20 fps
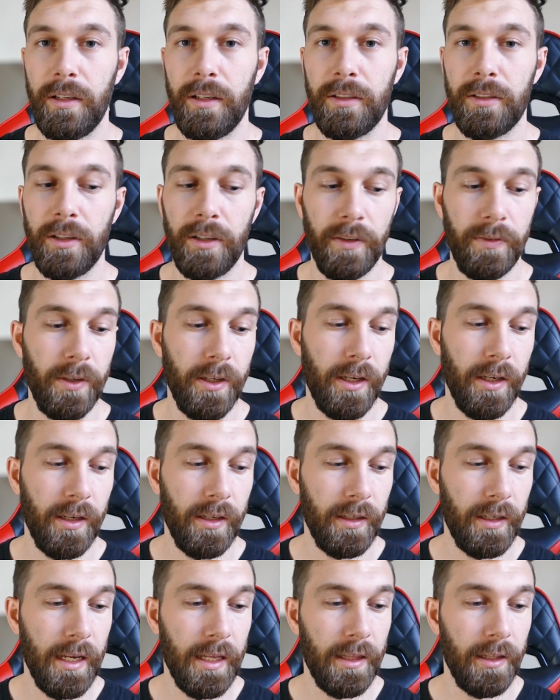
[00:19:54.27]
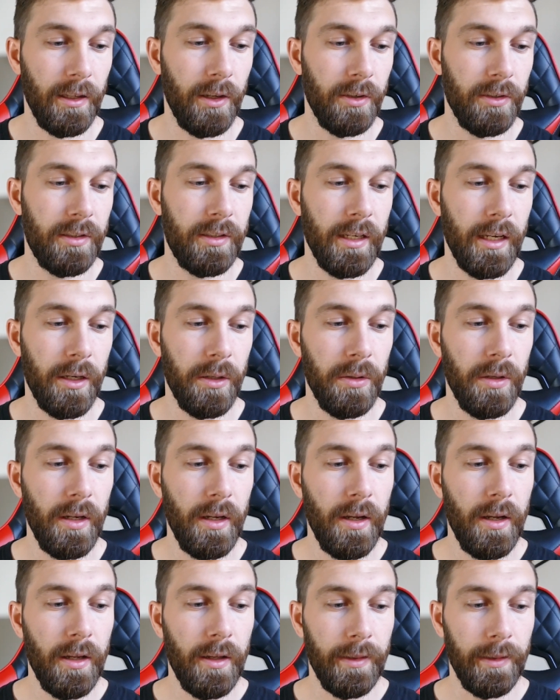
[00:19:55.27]
So if you can get the load cell
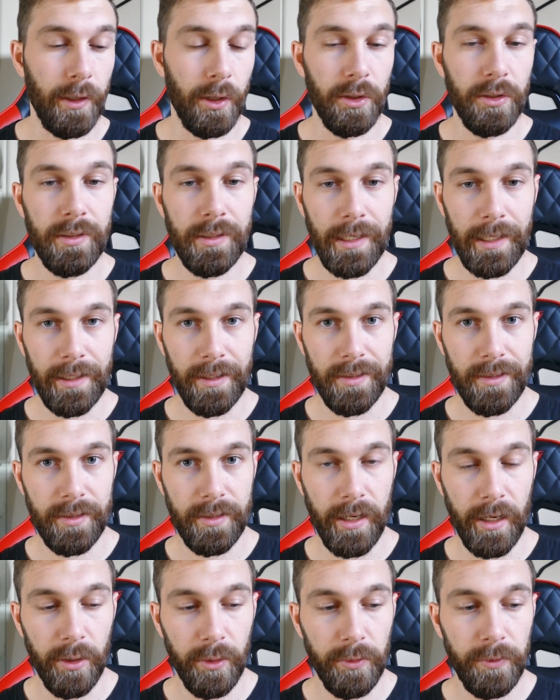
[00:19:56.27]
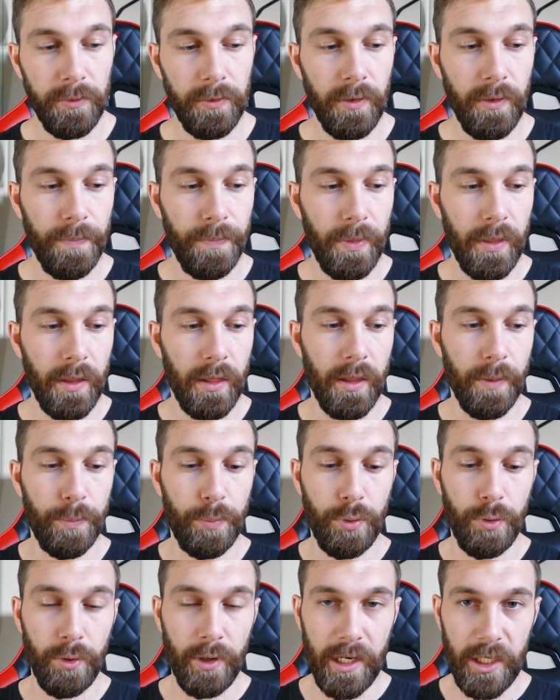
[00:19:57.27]
itself, the
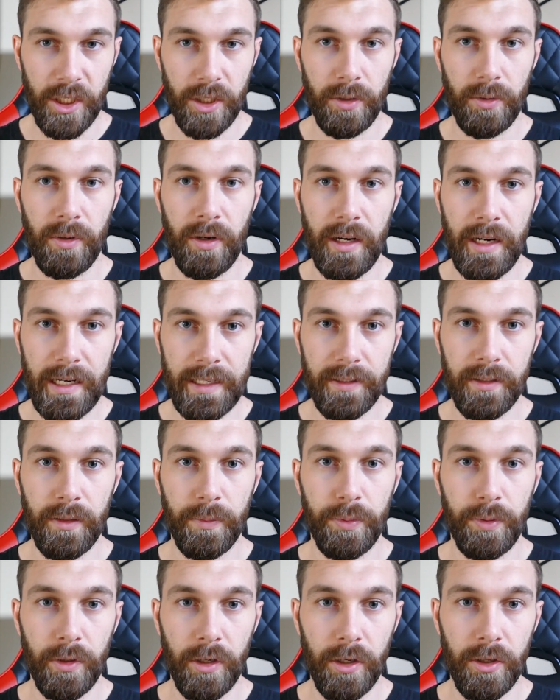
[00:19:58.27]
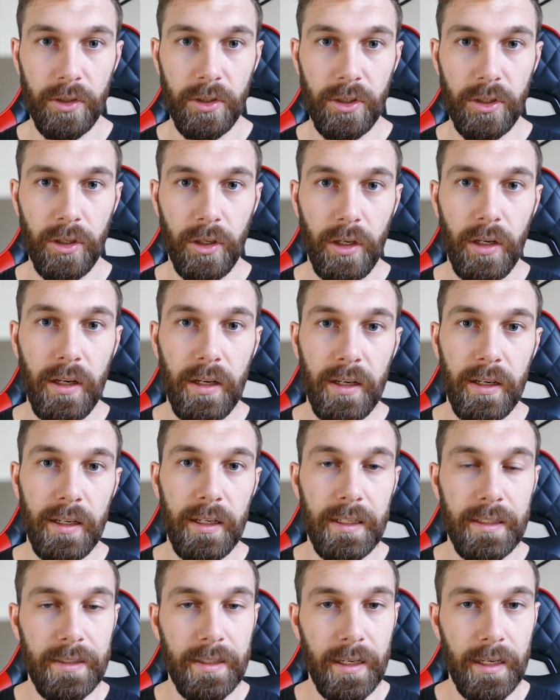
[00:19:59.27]
pressurized approach
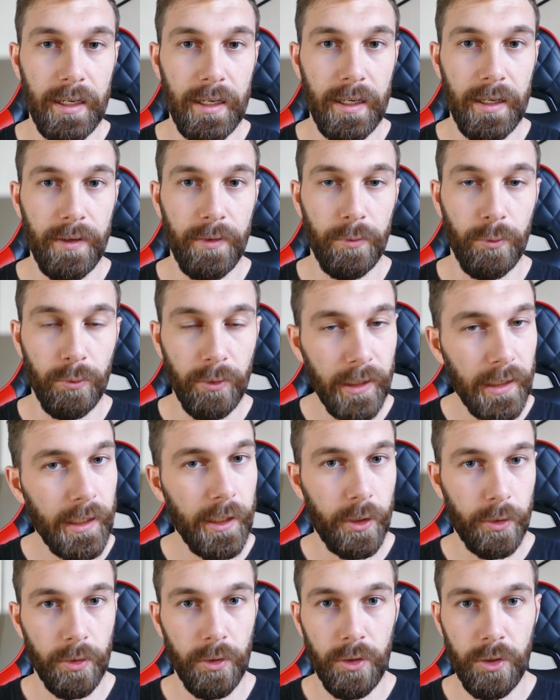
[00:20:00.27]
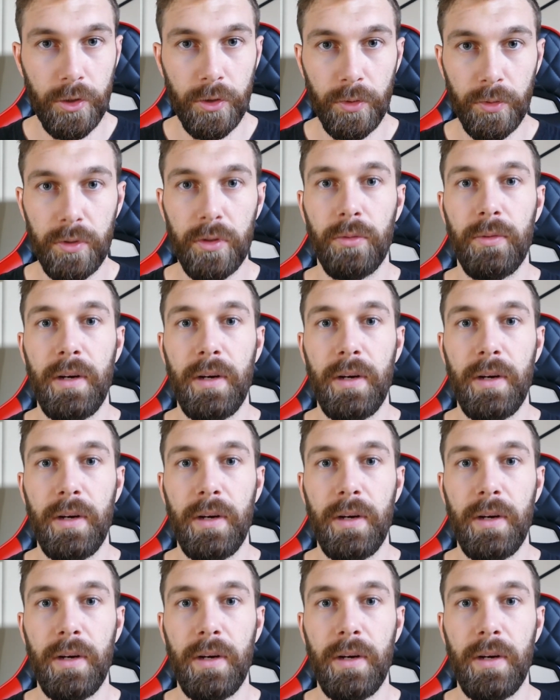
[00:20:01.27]
is really crucial to